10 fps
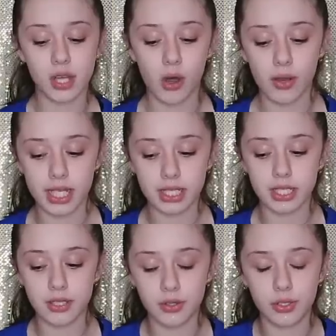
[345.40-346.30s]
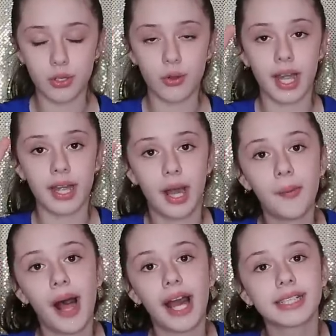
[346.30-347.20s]
going to do a
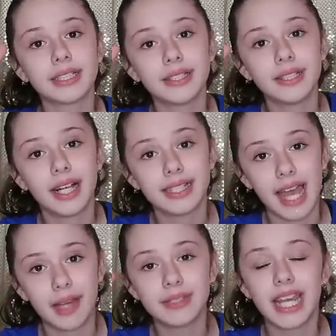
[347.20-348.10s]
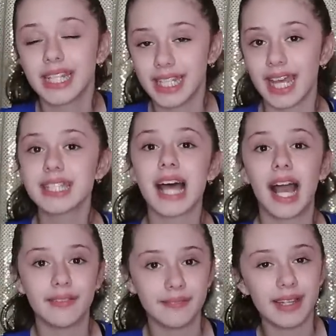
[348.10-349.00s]
double axel attempt, and yes,
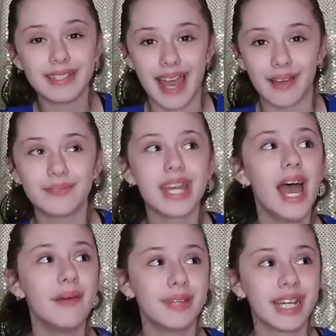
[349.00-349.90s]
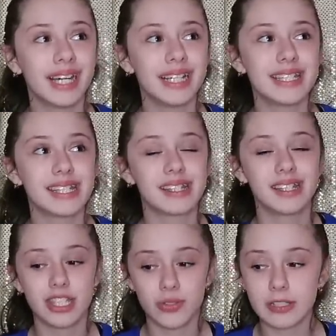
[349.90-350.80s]
I'm attempt because
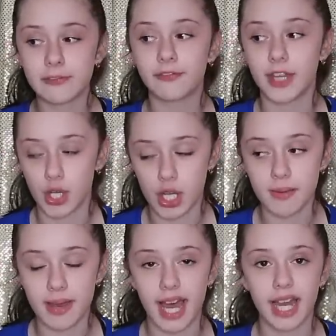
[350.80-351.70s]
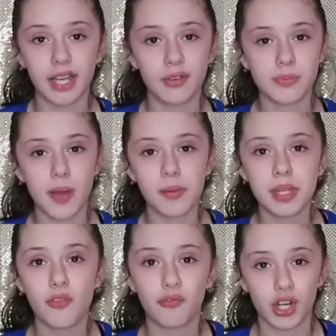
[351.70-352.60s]
this was very bad. It was
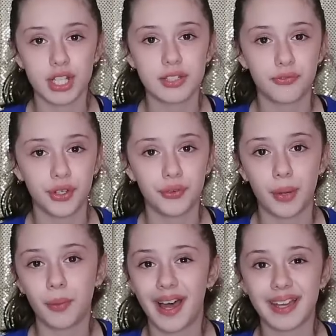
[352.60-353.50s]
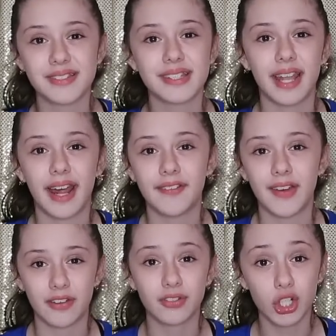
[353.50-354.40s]
probably the first few double axels that
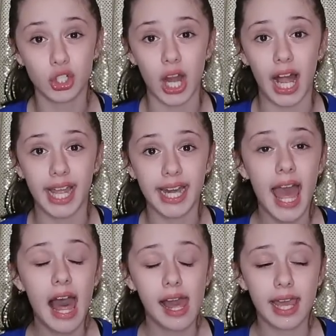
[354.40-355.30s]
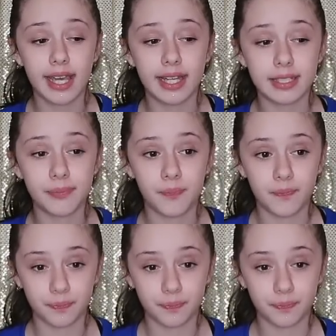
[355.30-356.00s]
I've ever tried, and